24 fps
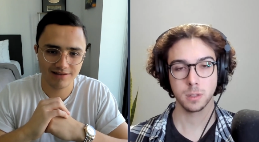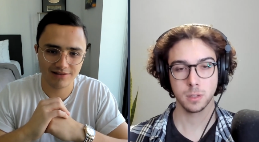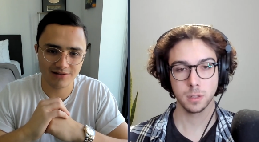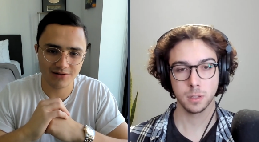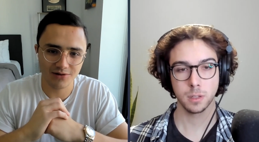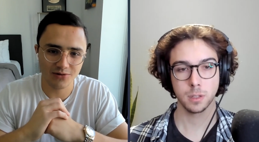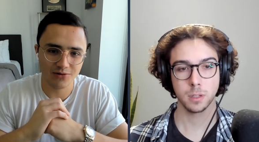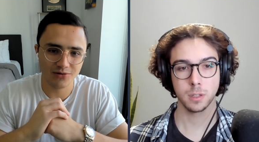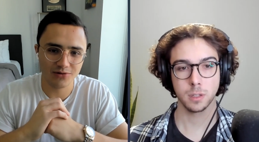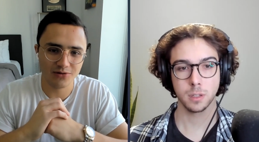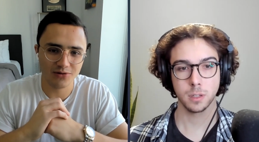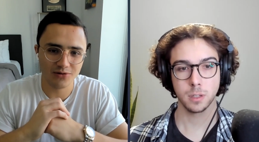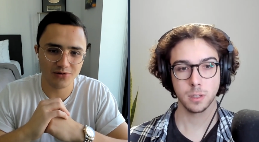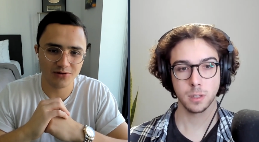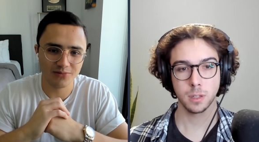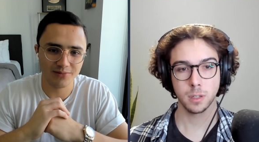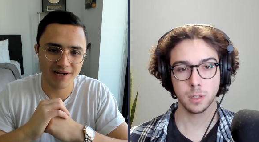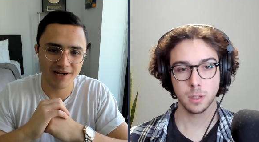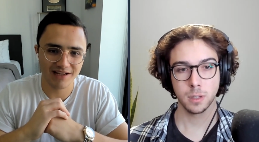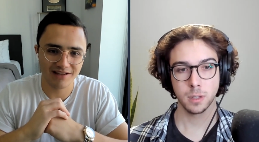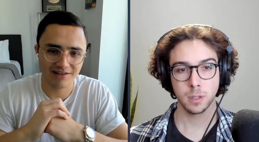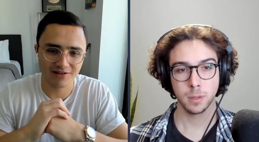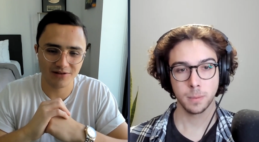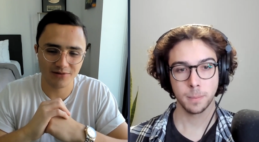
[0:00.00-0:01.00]
Speaker 1: So
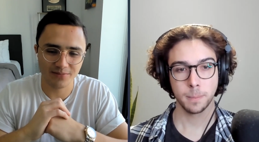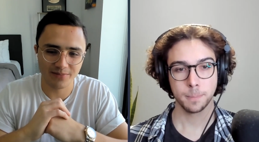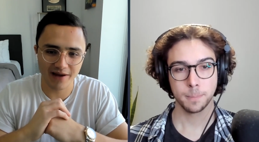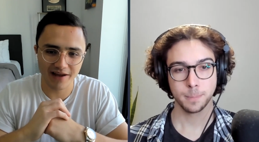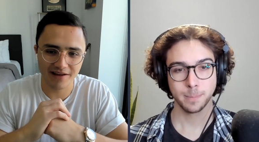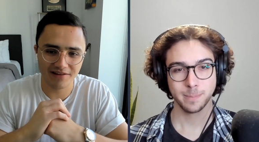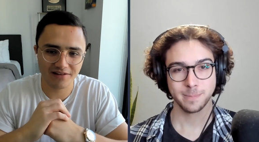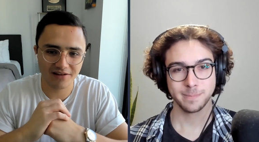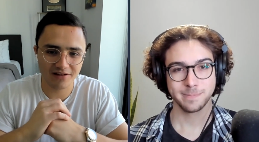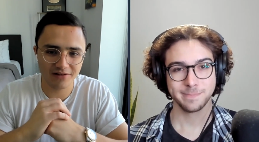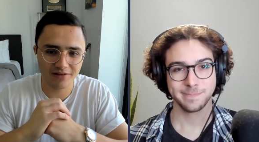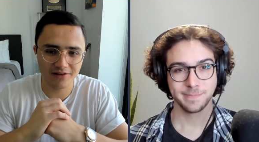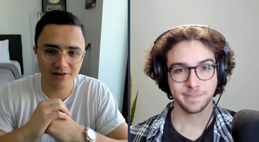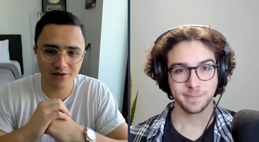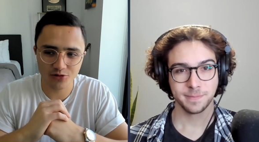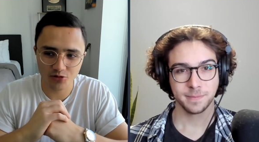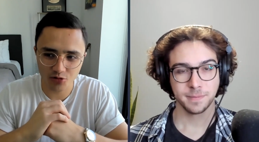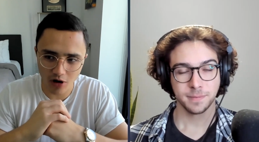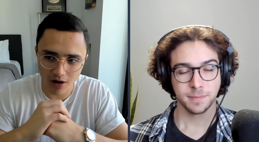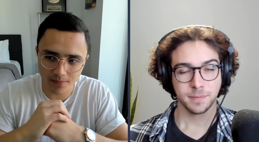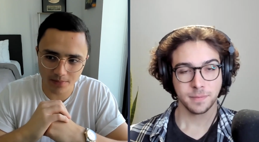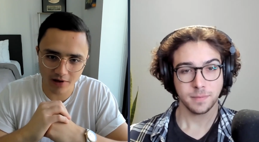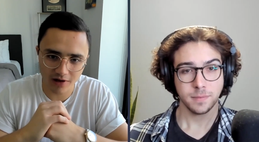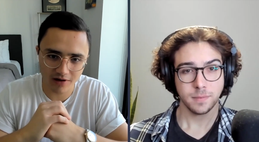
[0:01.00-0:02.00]
cool, man. So basically,
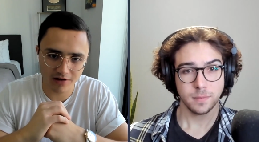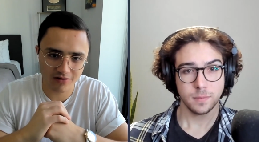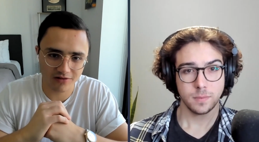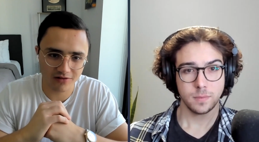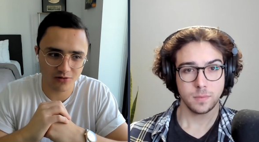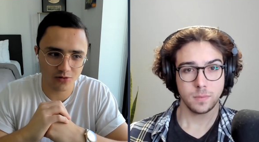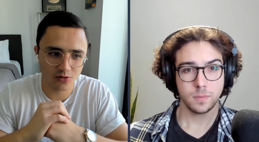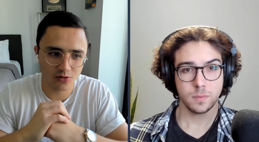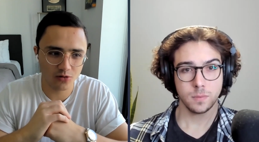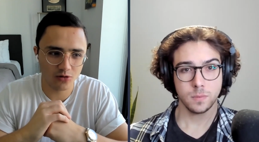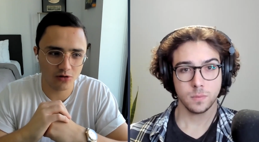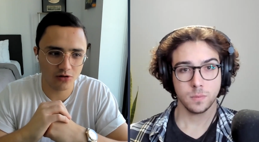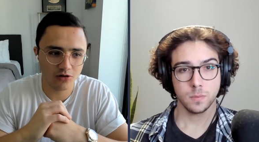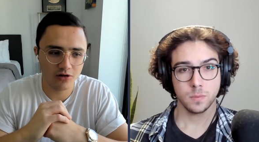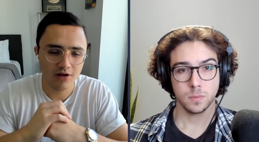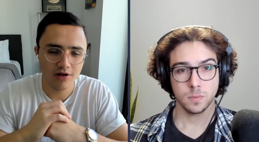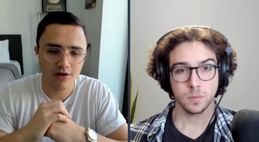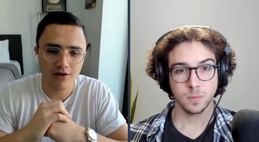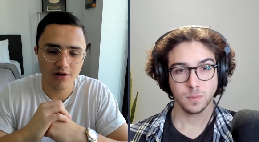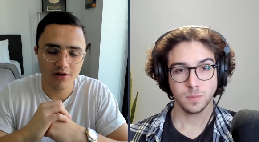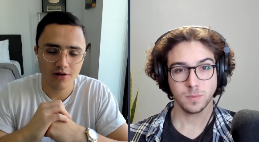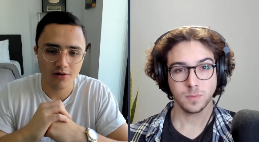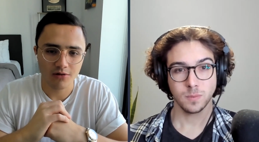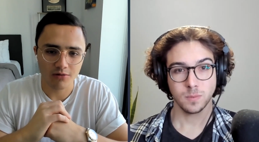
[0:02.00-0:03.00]
you dropped out of
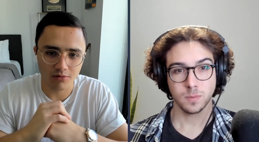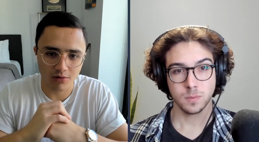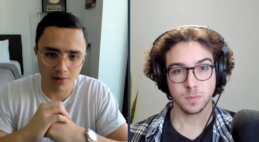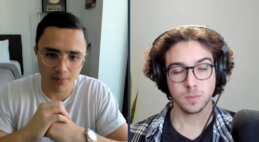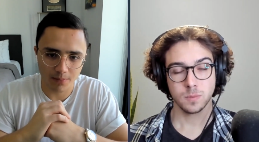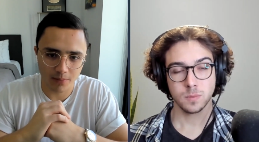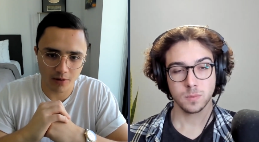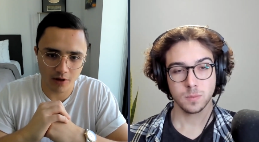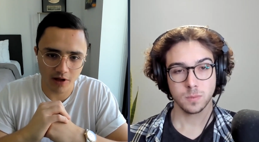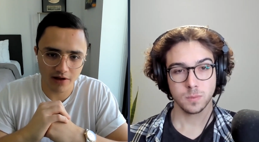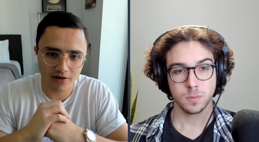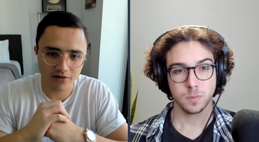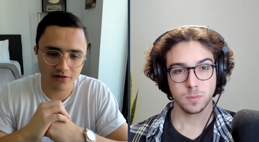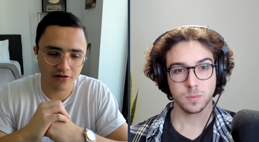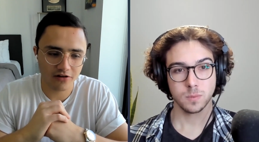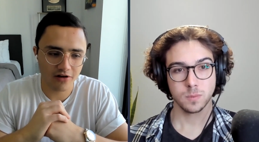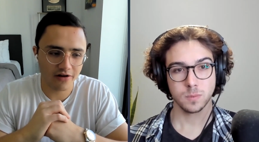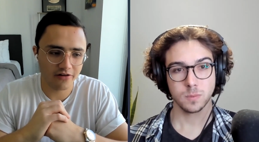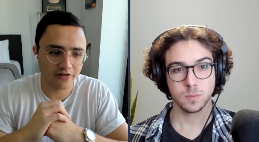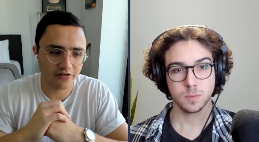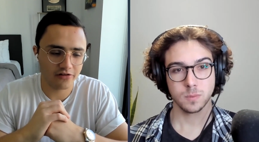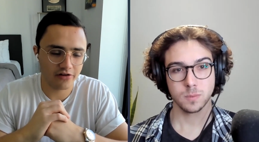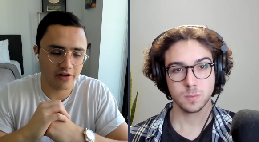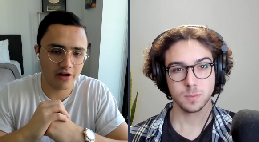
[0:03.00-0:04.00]
school, replaced
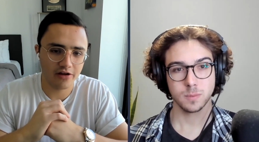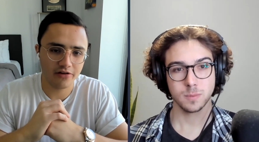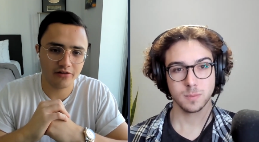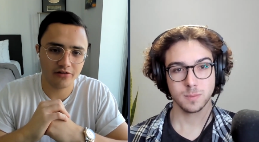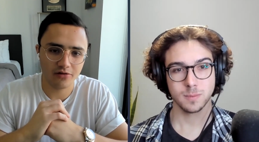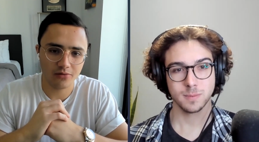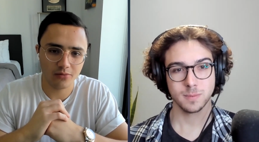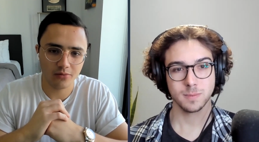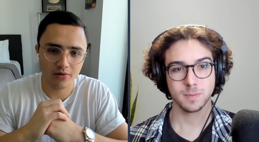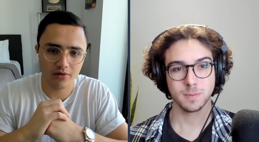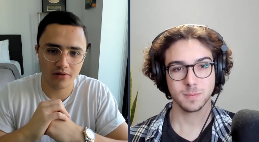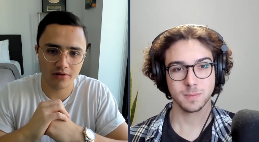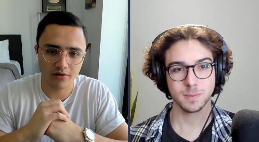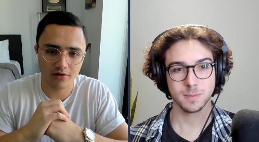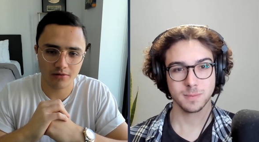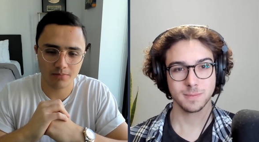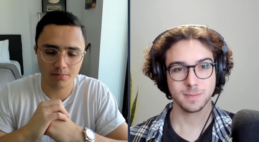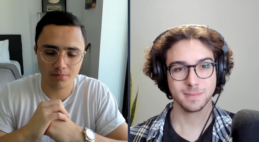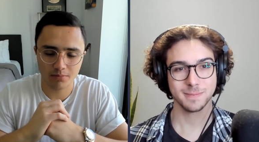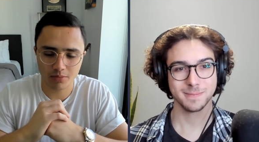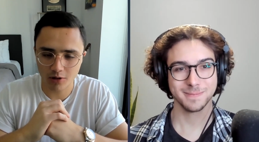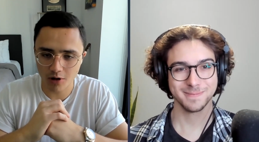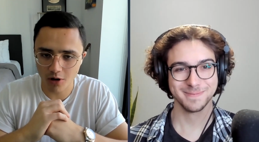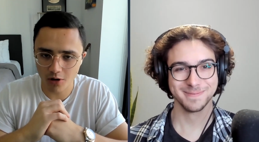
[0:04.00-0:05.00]
your education with a
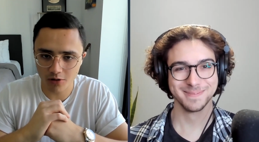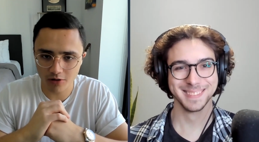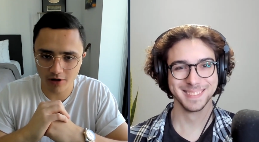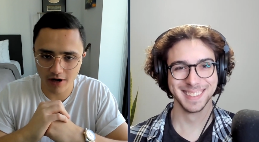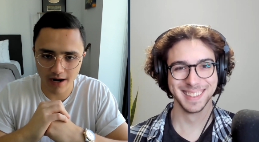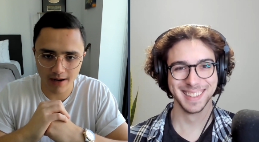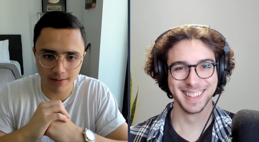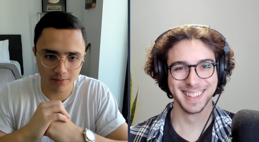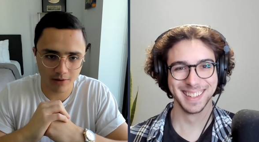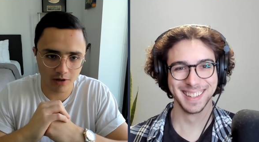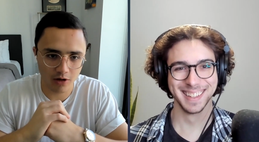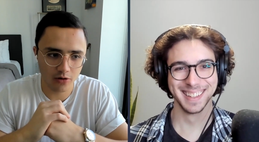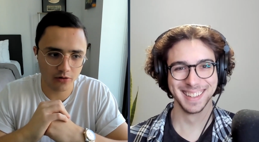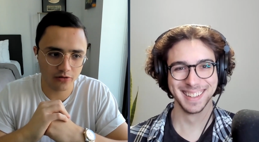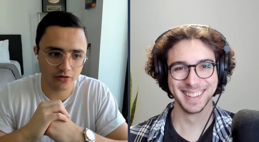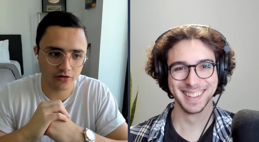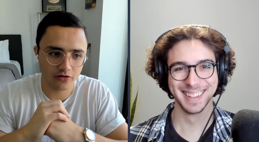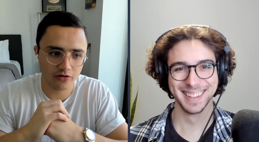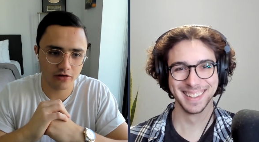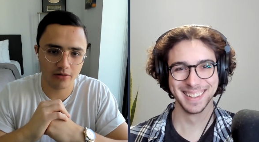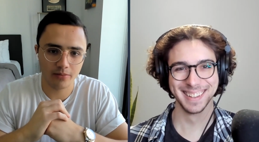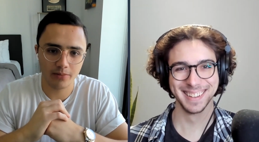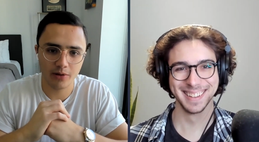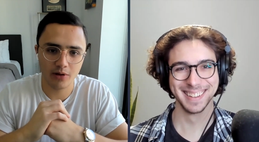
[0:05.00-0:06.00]
program
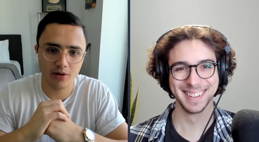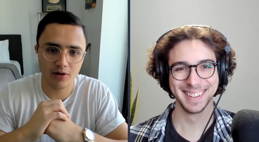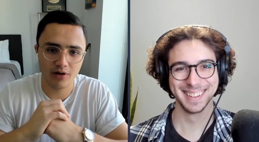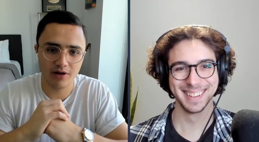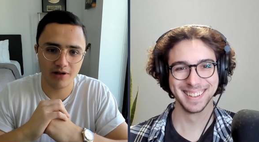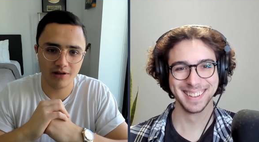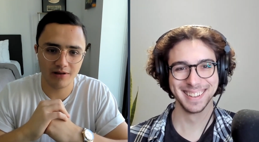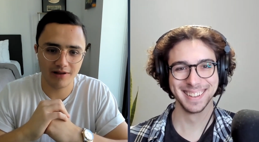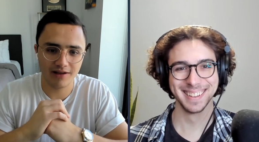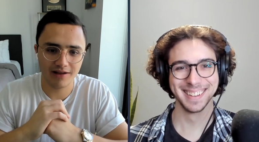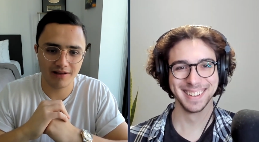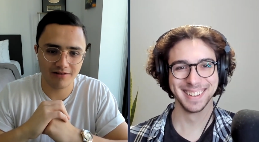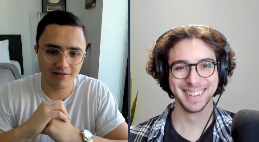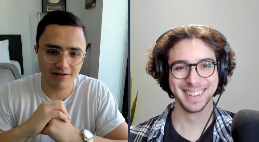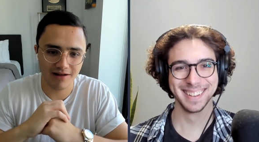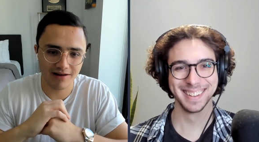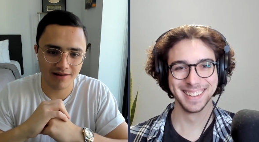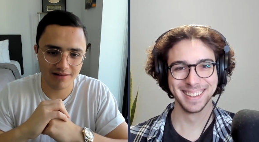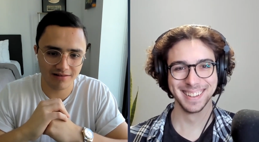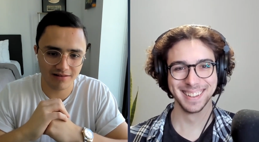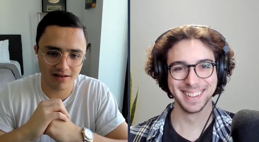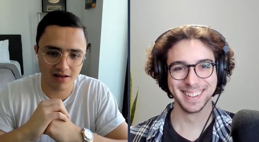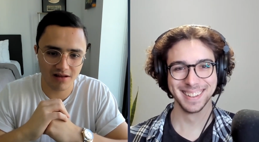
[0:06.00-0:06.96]
coaching community like Client